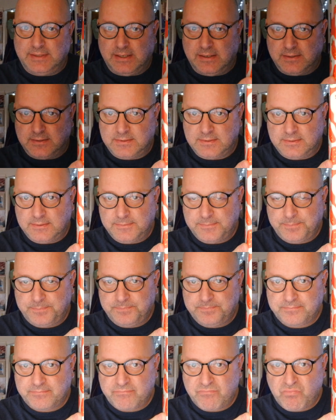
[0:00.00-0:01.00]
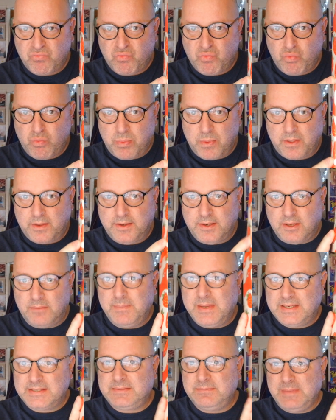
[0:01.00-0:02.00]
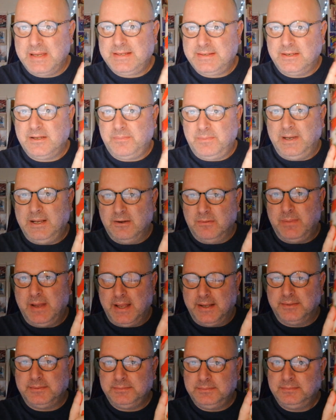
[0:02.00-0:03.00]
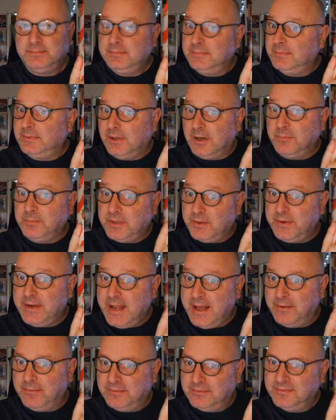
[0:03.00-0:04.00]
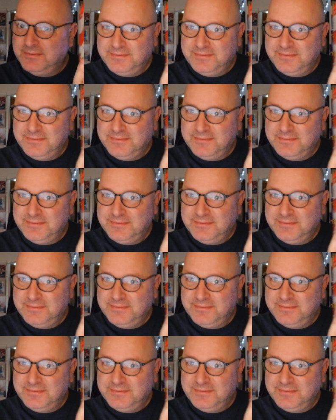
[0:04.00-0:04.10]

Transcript: dinners. You know, mix mix it up a little bit, like I'm doing now.